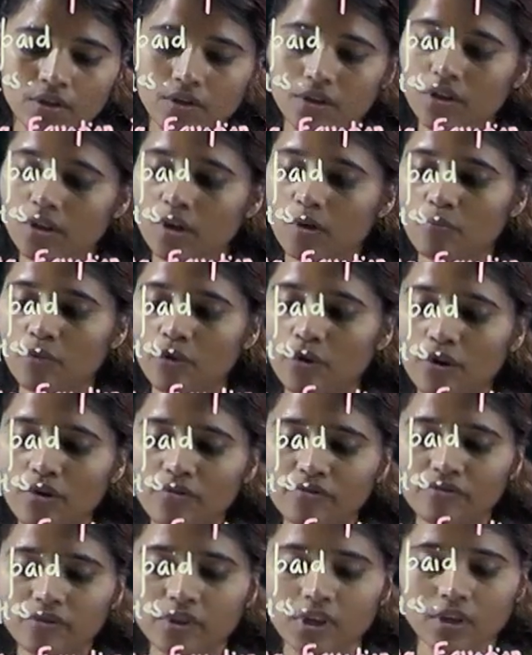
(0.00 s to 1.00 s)
the number
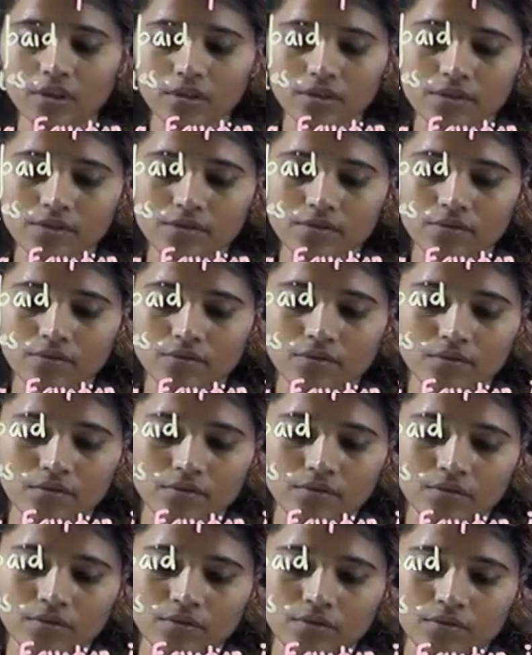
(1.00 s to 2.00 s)
of girls.
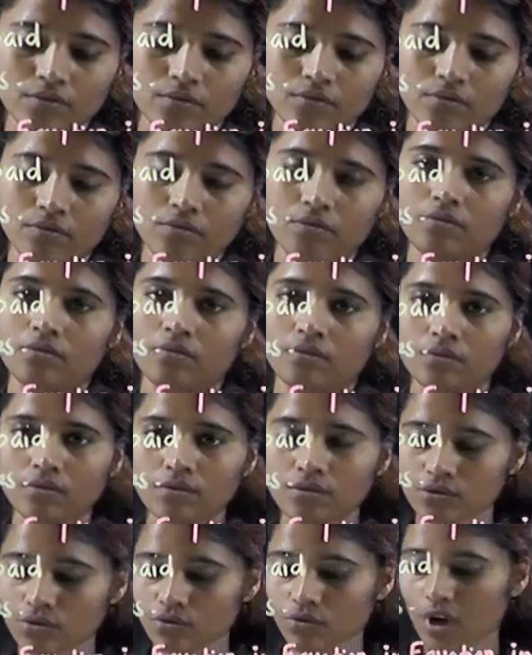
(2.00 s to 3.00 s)

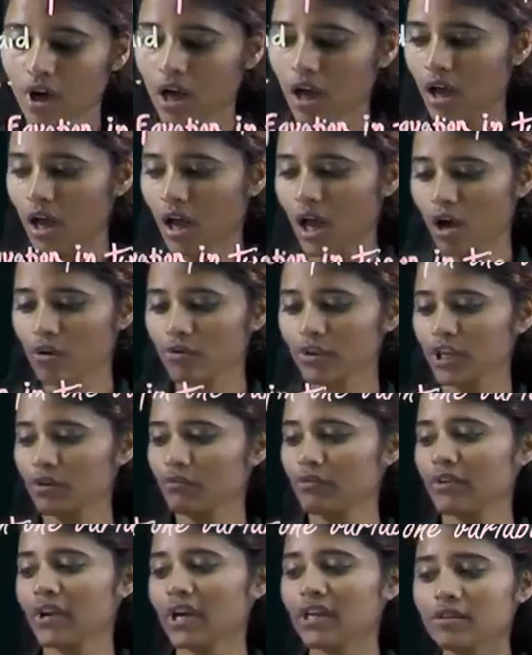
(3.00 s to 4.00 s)
So how
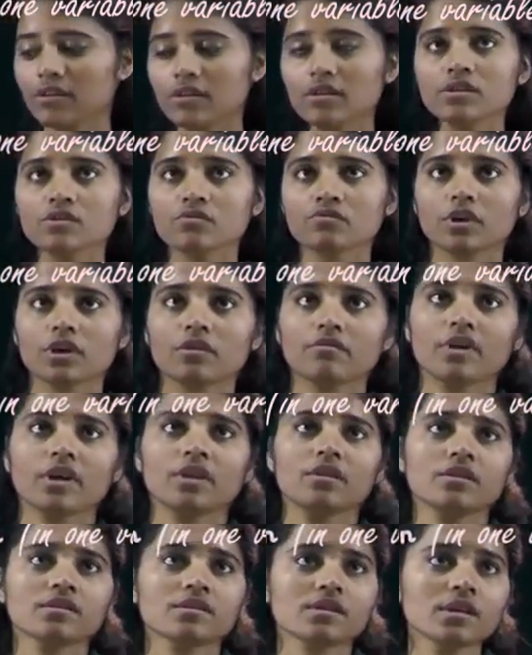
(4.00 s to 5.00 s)
can we write this? We can
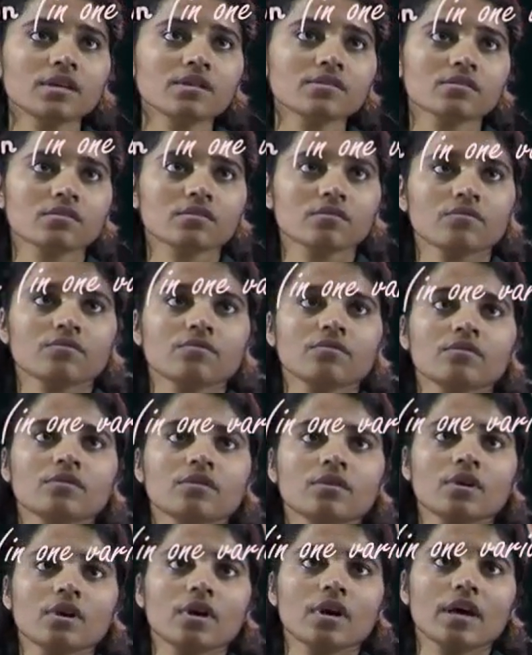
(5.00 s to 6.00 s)
write this as
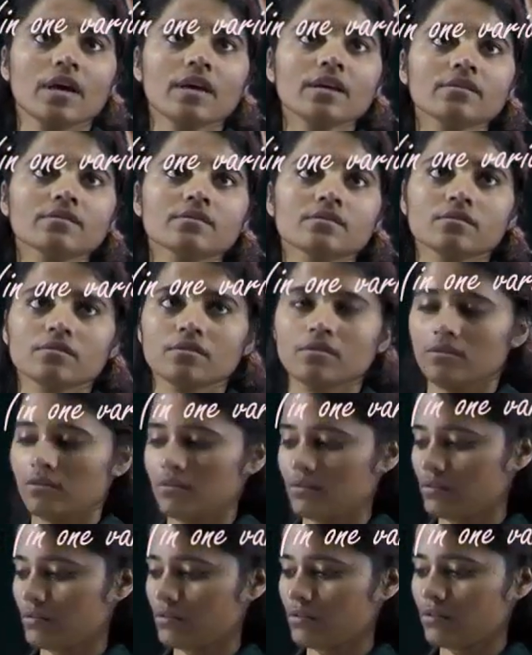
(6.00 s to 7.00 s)
x
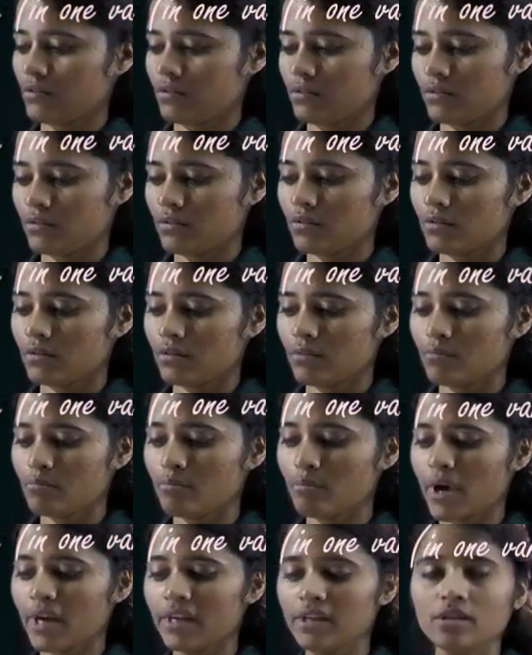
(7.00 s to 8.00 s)

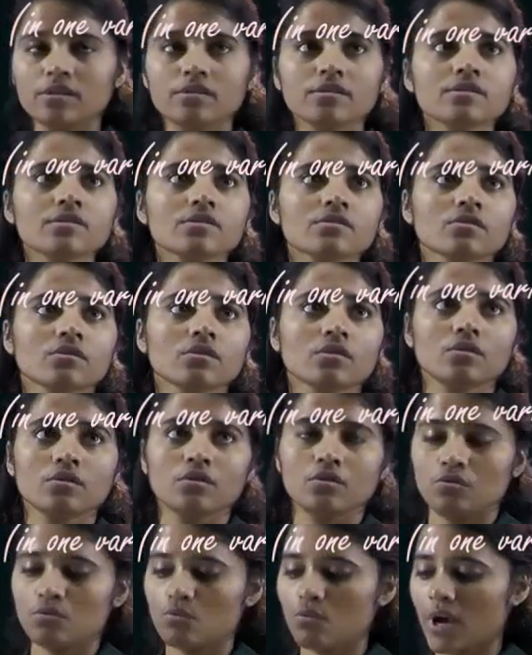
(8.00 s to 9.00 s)
minus
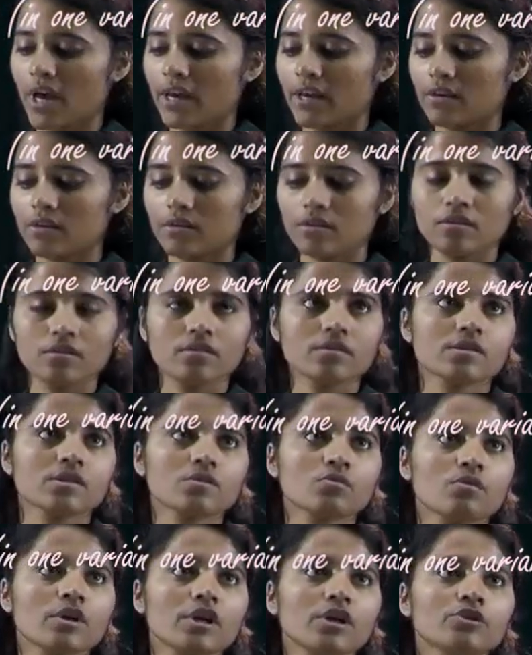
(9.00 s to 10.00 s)
y is
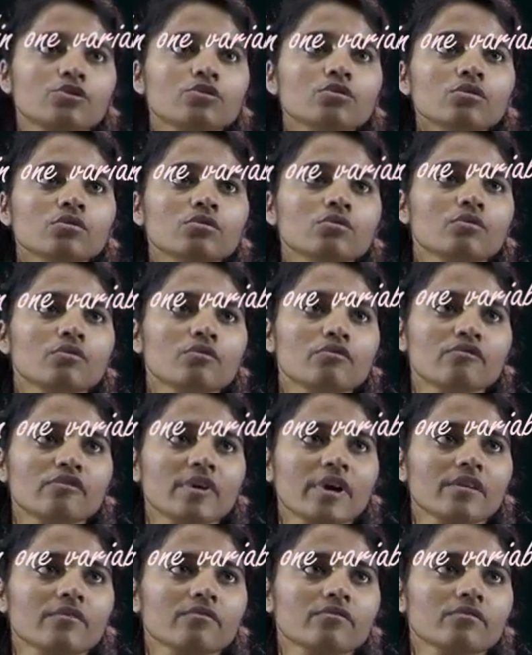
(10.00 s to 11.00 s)
equal to
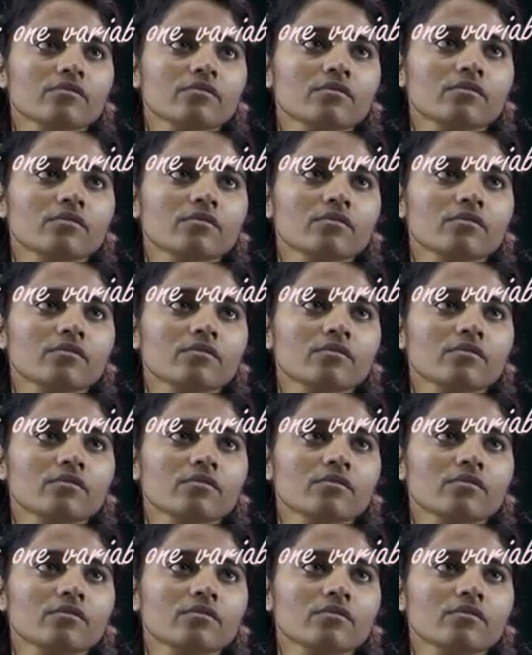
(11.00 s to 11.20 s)
5.